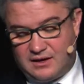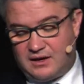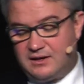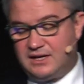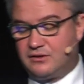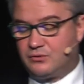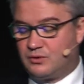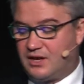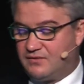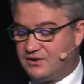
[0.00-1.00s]
need to
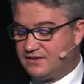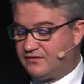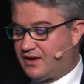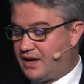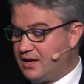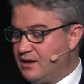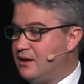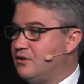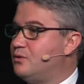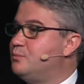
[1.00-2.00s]
diversify
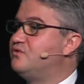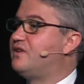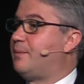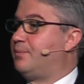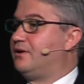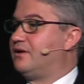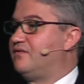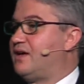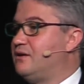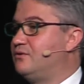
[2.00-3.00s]
to move up the
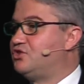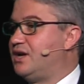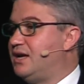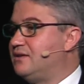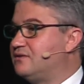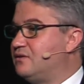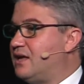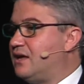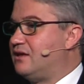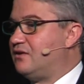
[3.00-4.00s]
value chain so
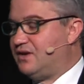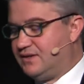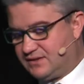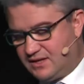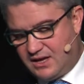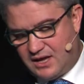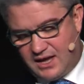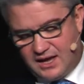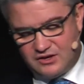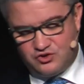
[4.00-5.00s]
that there is
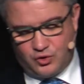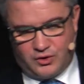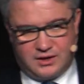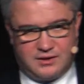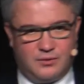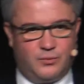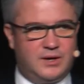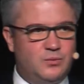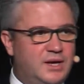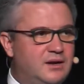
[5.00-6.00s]
a joint
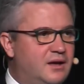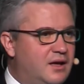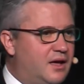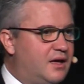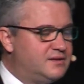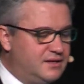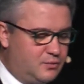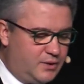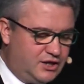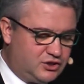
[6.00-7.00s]
win-win
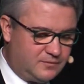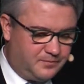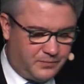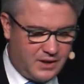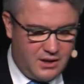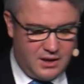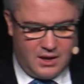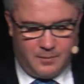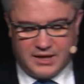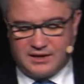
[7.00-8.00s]
situation.
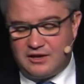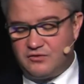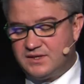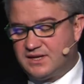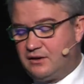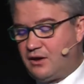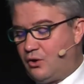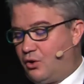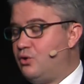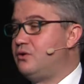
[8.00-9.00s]
But countries cannot
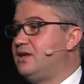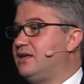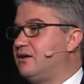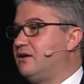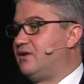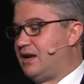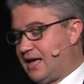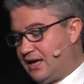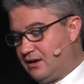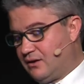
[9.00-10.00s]
only
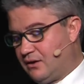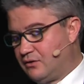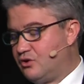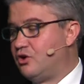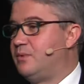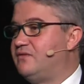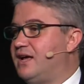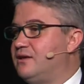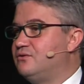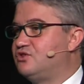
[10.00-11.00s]
rely on global
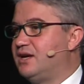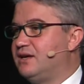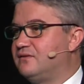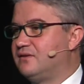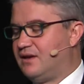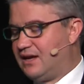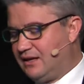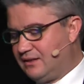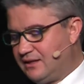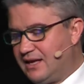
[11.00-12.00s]
value chains. And I
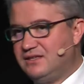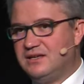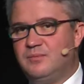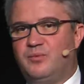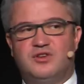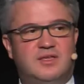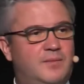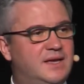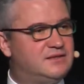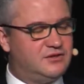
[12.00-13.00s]
think that's an important
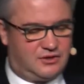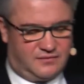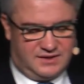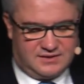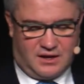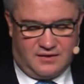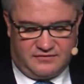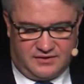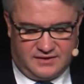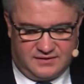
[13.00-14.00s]
message of this
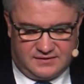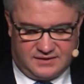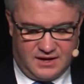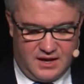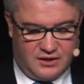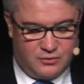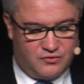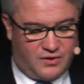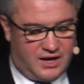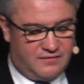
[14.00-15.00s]
conference to
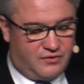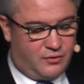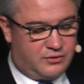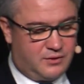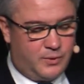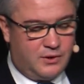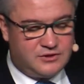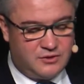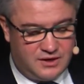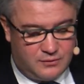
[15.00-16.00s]
drive growth. We
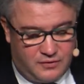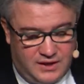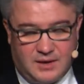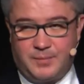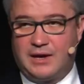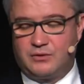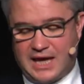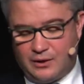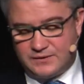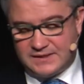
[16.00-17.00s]
also need to think about
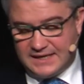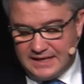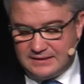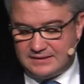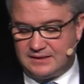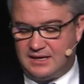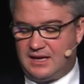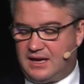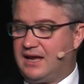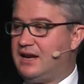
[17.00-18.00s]
how skills
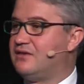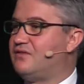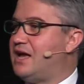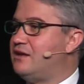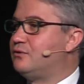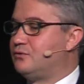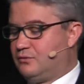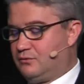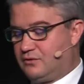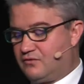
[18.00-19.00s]
can add value
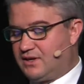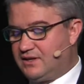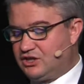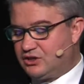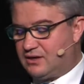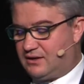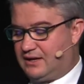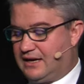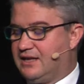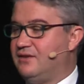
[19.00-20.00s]
to traditional
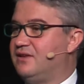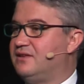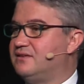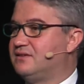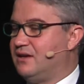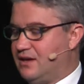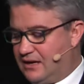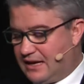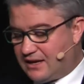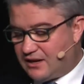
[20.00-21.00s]
activities
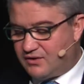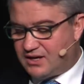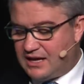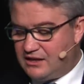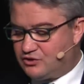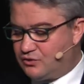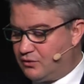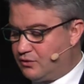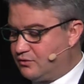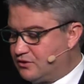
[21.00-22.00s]
like agriculture,
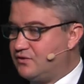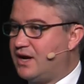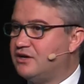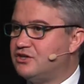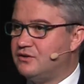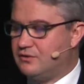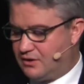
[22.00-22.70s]
construction,